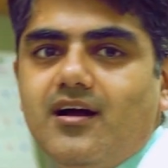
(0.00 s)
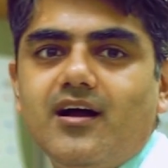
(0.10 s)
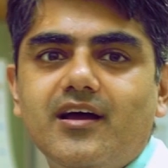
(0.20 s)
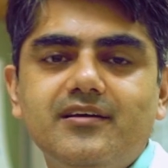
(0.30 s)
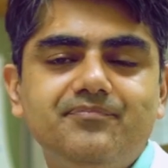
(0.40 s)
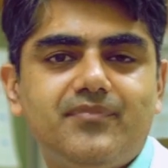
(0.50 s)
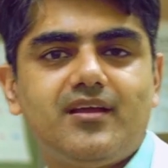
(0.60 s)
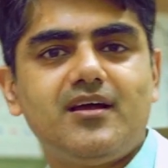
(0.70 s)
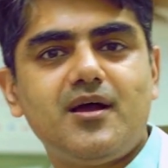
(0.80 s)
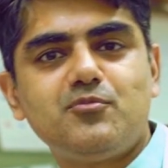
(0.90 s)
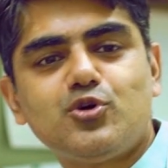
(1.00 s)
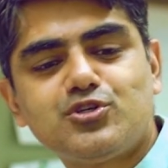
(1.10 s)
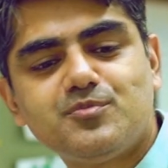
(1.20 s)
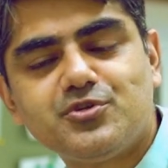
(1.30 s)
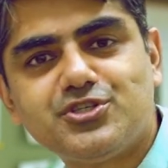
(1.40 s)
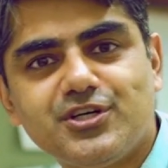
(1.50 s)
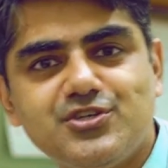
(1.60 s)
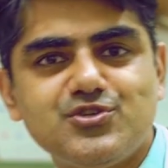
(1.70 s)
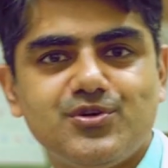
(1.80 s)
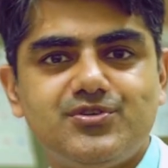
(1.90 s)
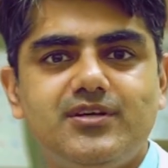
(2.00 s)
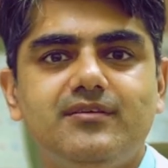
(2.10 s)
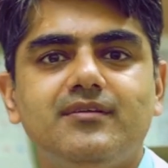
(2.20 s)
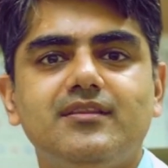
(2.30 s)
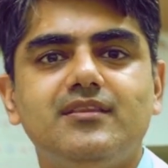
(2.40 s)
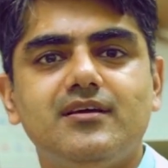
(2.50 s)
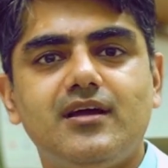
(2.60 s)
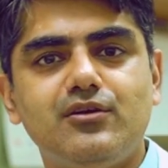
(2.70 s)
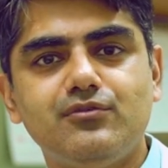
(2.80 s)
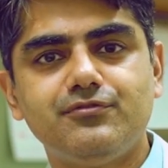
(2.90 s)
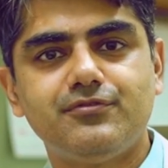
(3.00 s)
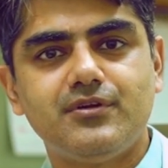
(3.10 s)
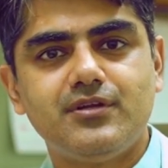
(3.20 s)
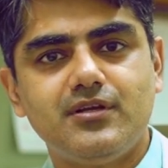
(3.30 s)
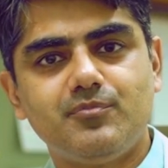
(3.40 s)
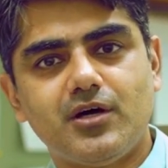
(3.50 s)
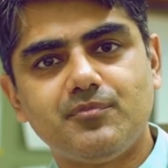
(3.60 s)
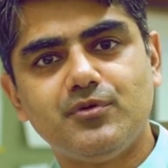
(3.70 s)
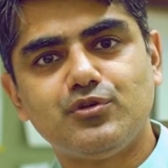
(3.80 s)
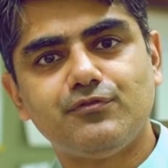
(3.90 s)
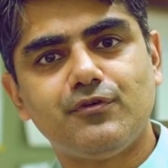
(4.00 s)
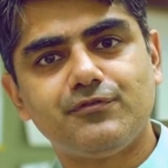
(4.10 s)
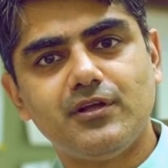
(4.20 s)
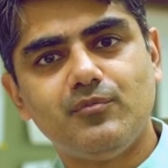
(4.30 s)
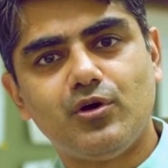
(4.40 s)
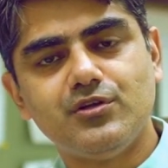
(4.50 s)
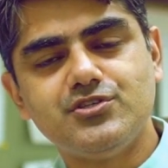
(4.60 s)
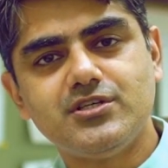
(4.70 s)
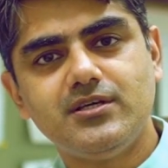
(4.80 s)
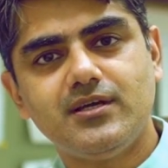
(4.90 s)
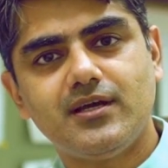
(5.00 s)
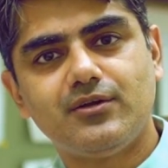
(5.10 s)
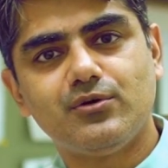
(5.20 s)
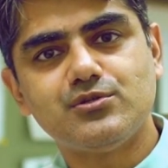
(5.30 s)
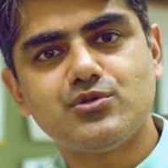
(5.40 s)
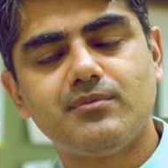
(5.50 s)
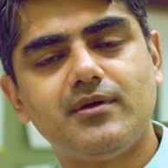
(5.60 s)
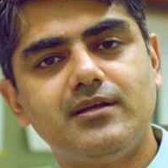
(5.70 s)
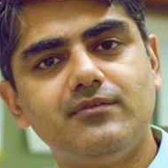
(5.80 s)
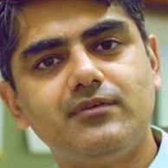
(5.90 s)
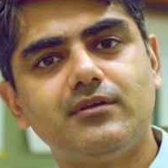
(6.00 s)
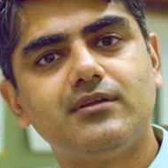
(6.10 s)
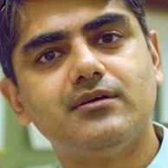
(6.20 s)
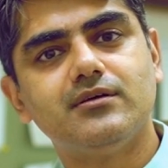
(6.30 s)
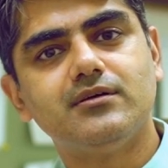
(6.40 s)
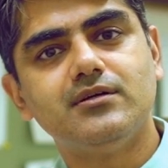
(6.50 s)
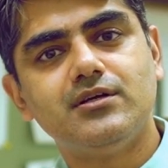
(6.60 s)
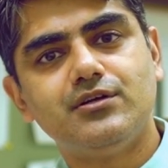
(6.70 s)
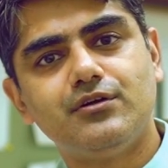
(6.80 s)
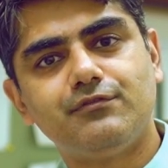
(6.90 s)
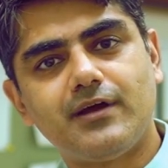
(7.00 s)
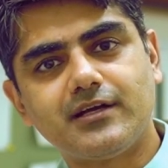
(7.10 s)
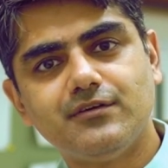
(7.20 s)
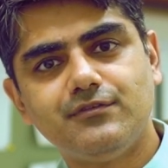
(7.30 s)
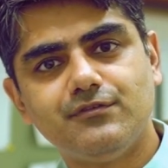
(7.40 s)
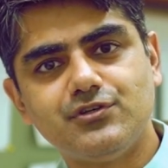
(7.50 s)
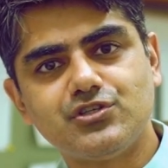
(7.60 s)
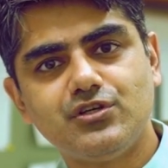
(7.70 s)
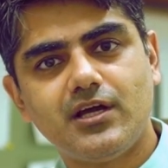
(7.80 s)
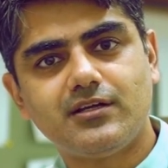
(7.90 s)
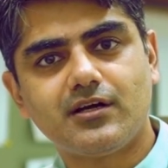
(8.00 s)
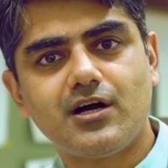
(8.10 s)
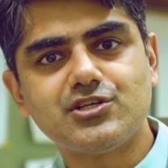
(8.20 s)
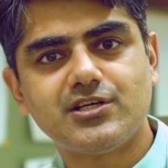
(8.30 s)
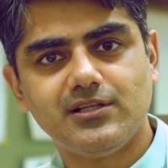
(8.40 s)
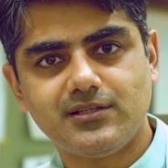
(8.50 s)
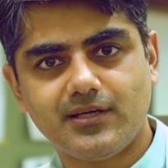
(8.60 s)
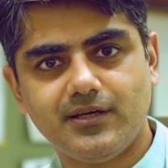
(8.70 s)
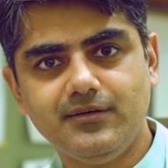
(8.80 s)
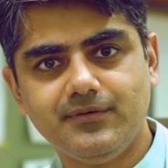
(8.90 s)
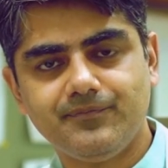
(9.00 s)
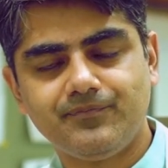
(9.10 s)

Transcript: Hi, I'm Dr Prashaant Chaudhry, the head of Department of Ophthalmology, and also I'm heading the refractive division at Akash Healthcare.